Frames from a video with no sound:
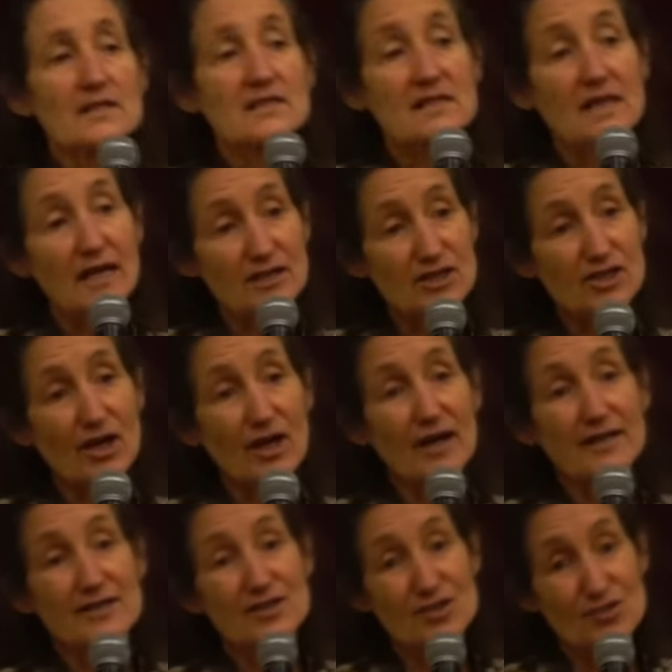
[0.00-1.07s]

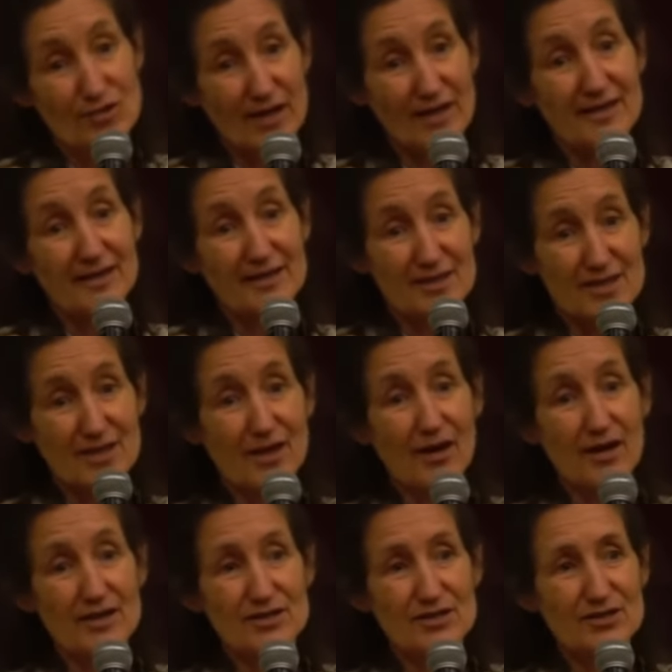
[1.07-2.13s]
Sunshine strengthens the
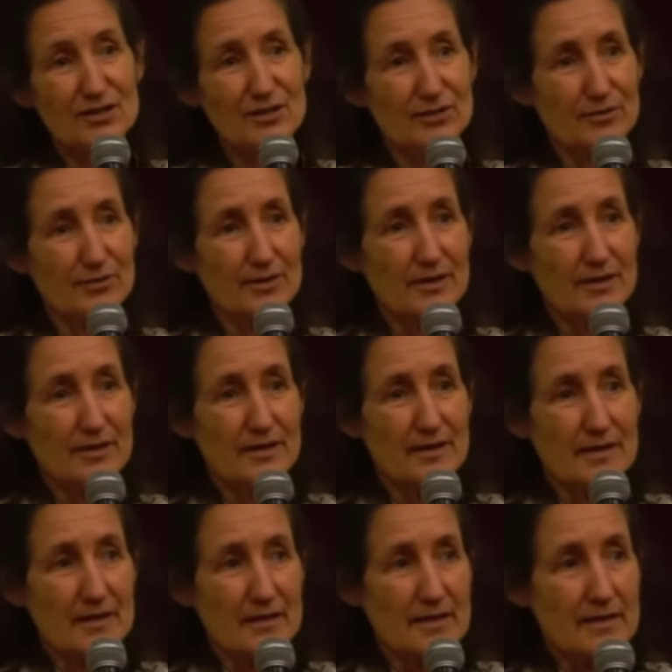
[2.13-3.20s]
eyes too.
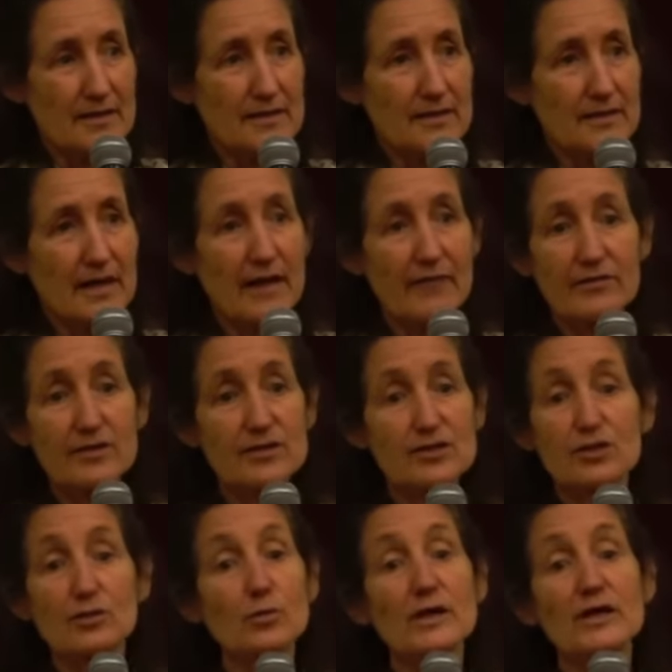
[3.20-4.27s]
Never
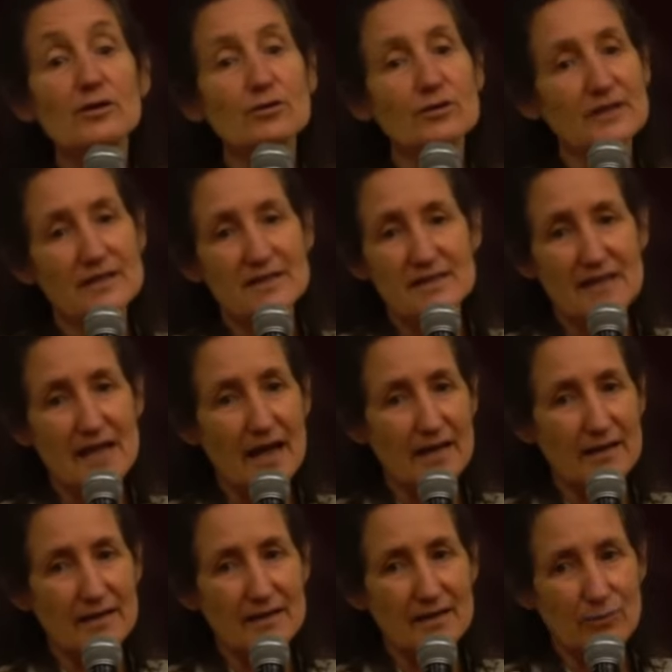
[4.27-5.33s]
should we look at the
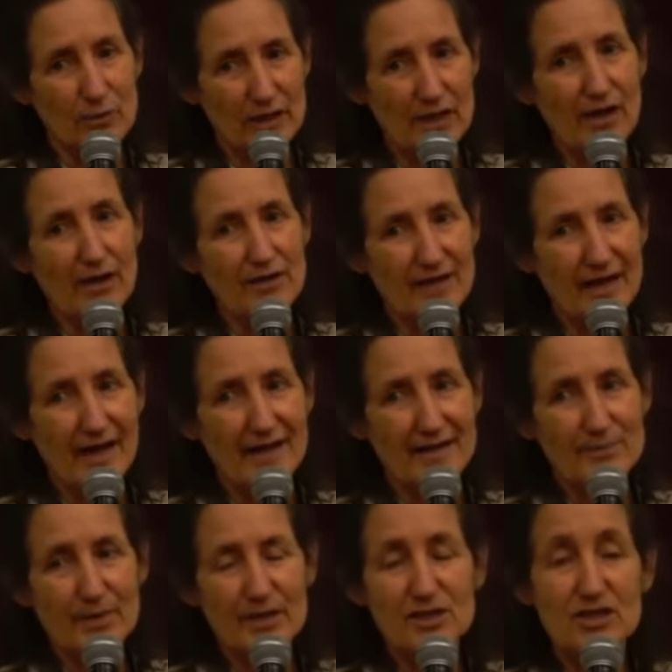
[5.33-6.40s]
sun, we know that,
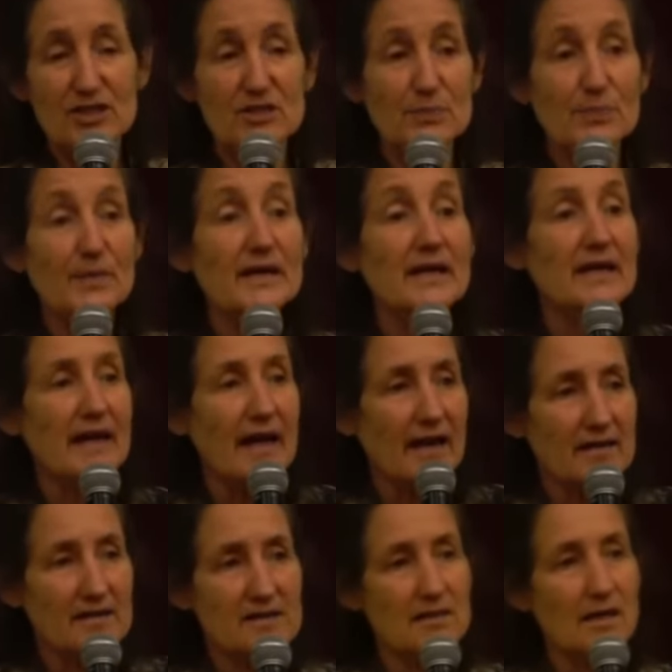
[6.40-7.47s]
but just being
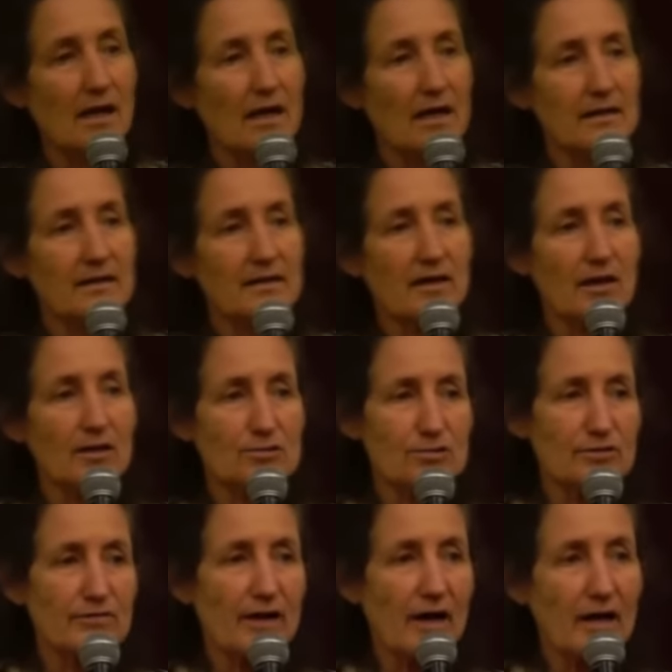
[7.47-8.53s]
outside, the
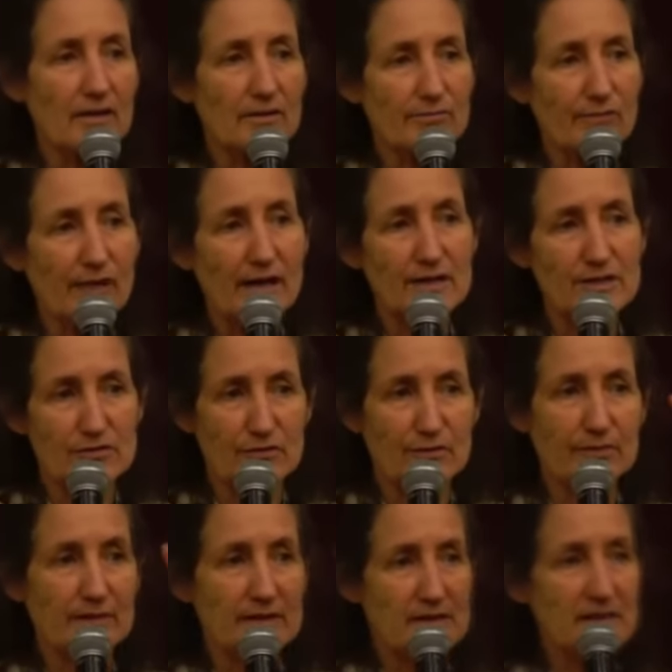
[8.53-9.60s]
ultraviolet rays
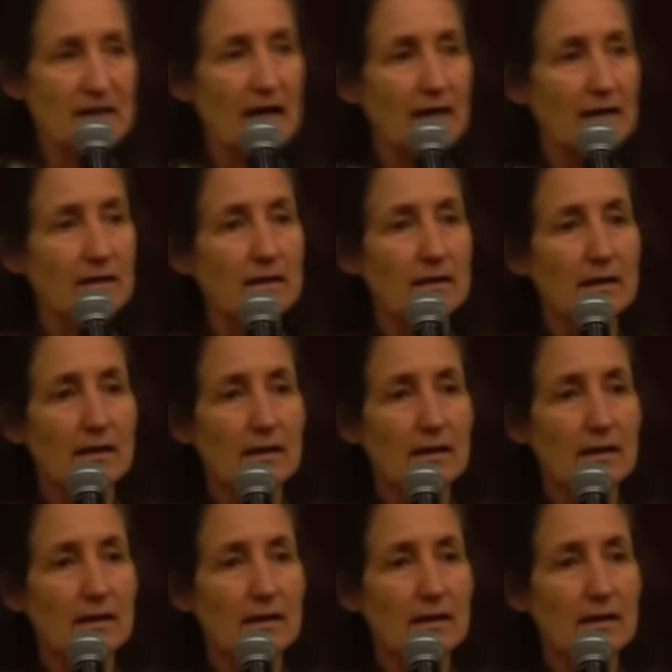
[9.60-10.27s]
from the sun